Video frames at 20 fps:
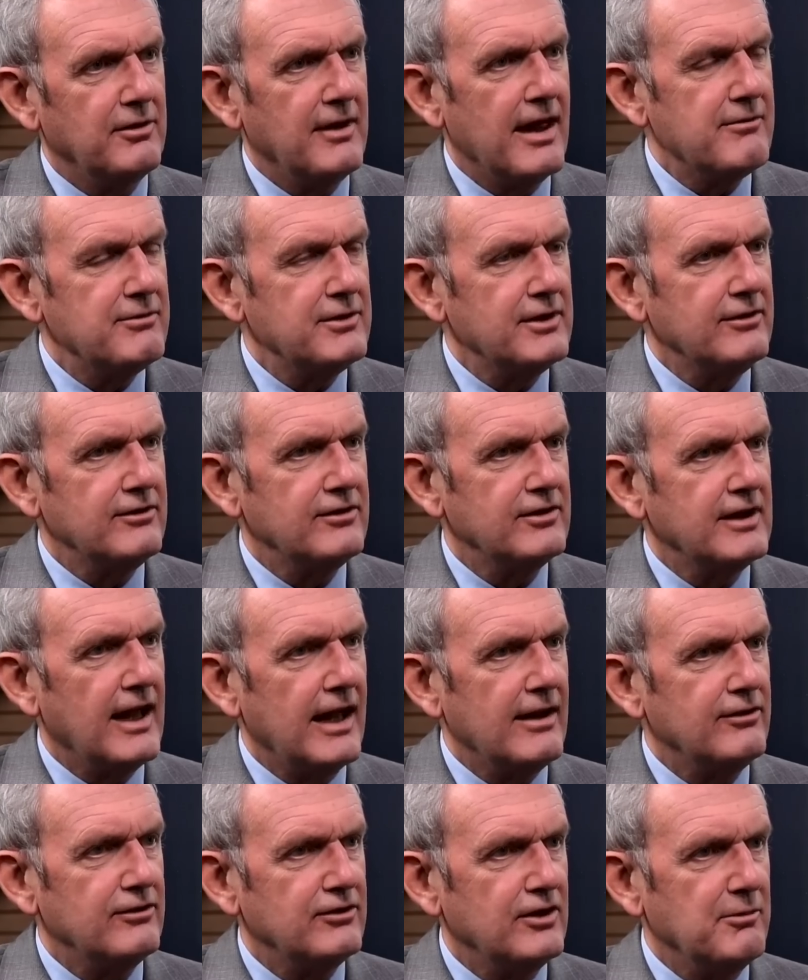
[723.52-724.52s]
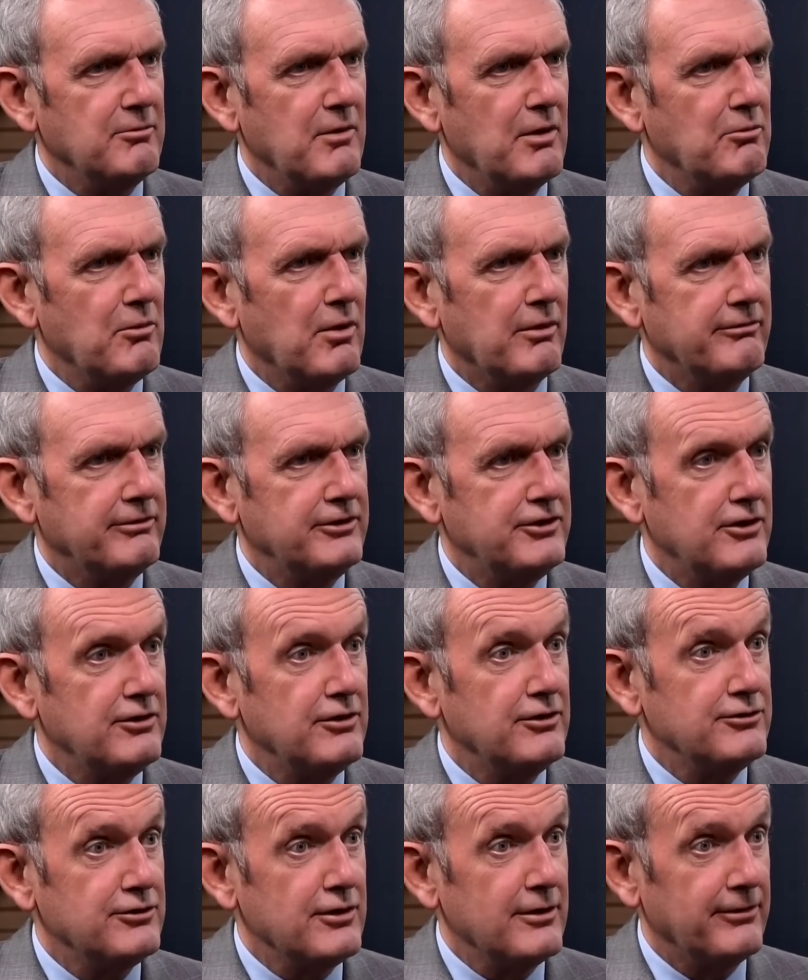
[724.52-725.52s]
The evidence against him and what
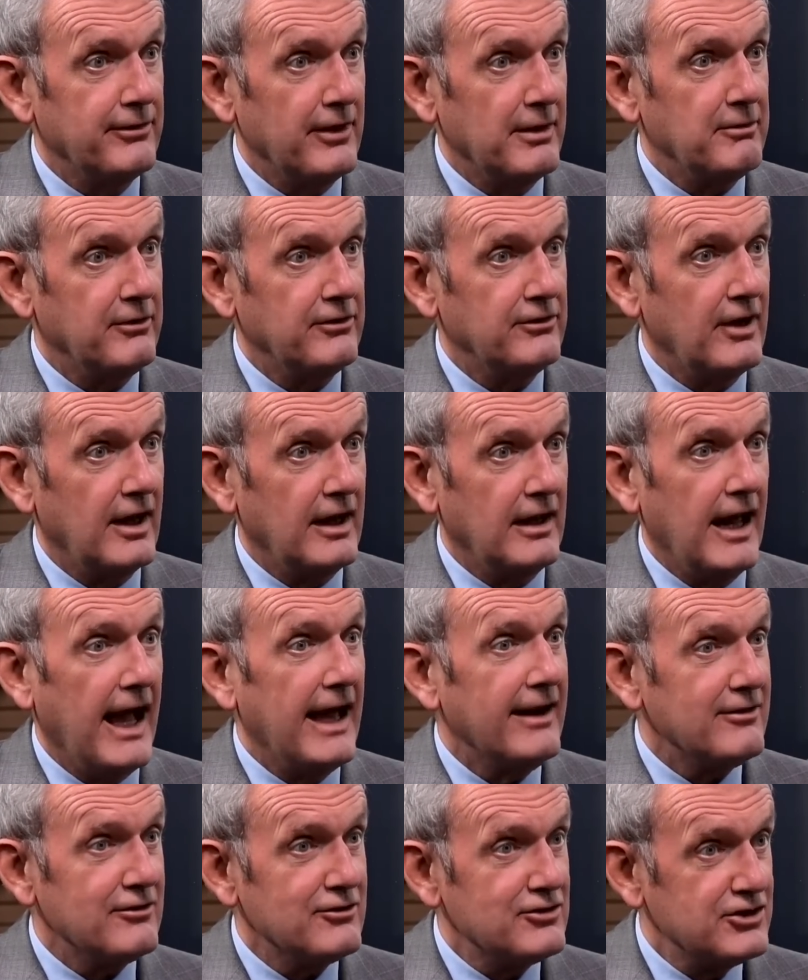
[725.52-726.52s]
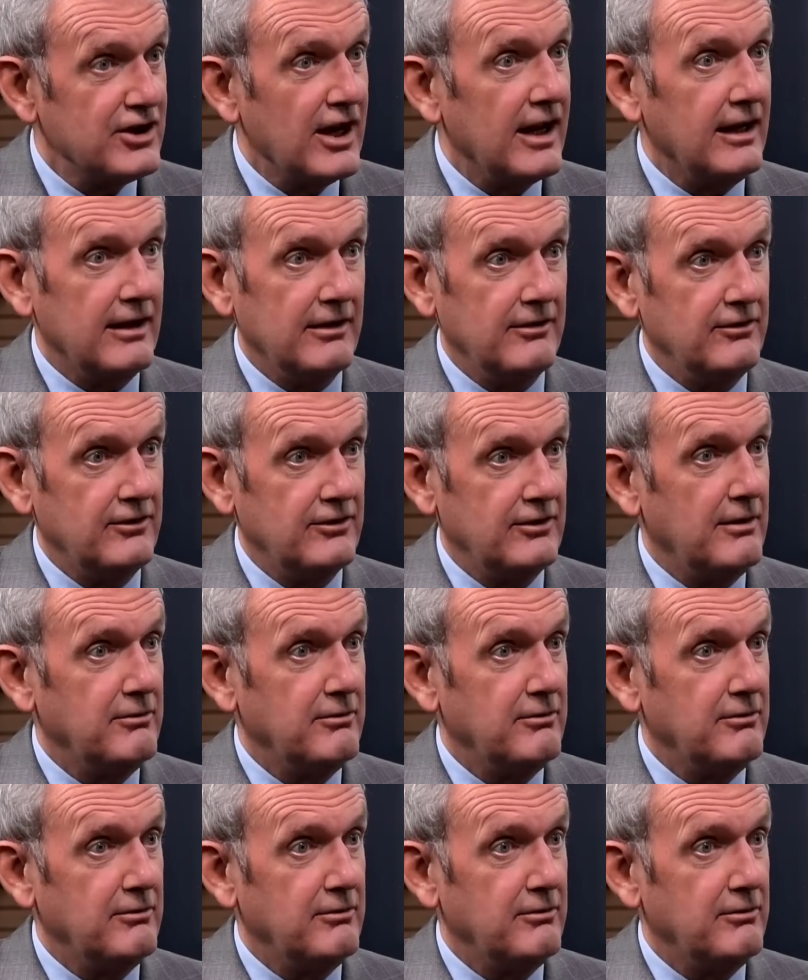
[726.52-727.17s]
Virginia Giuffre was saying hadn't changed.